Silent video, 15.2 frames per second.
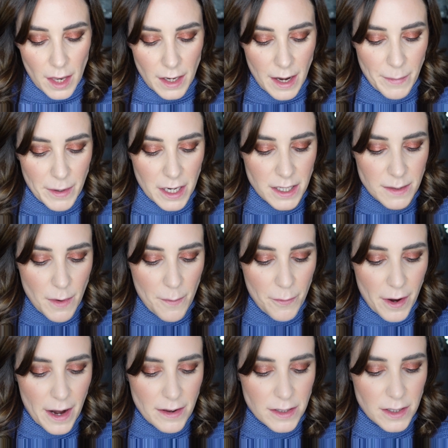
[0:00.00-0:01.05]
Now, because my
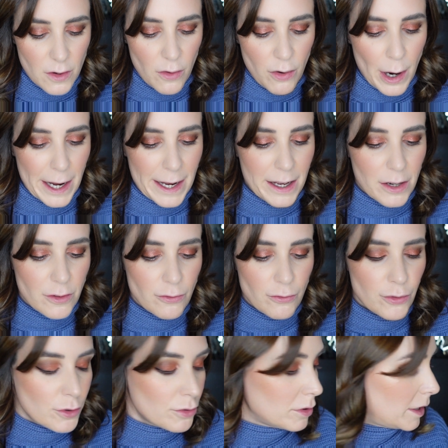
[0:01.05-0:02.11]
brows are quite
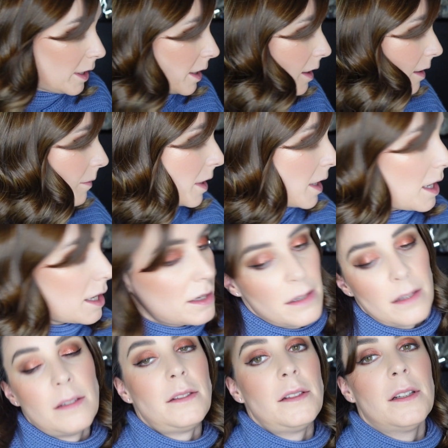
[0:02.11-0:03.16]
unruly at the minute,
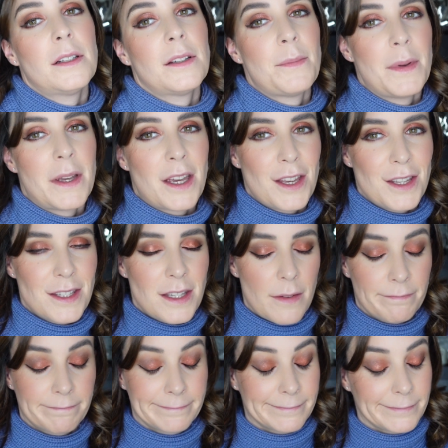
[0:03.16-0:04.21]
because,
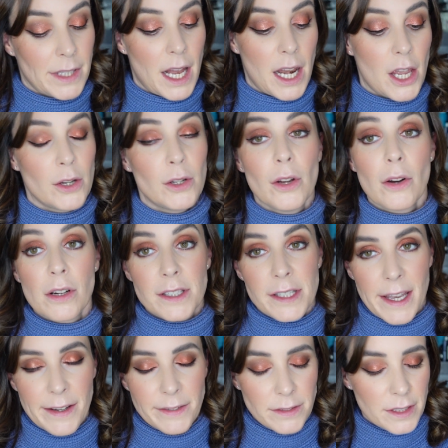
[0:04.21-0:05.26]
hello,
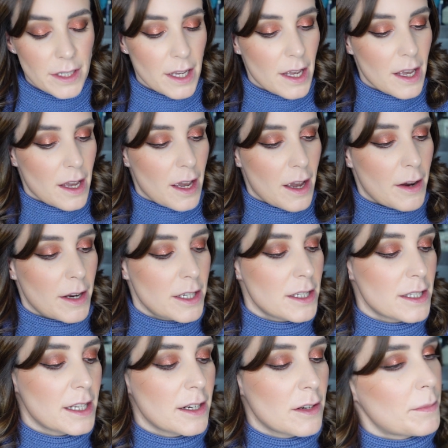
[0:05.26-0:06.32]
lockdown, I'm going to
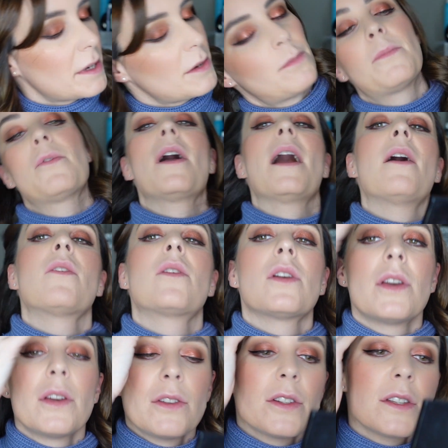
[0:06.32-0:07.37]
use a little bit of brow
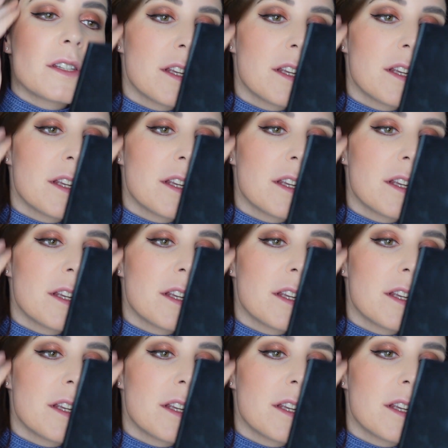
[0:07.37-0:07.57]
glue just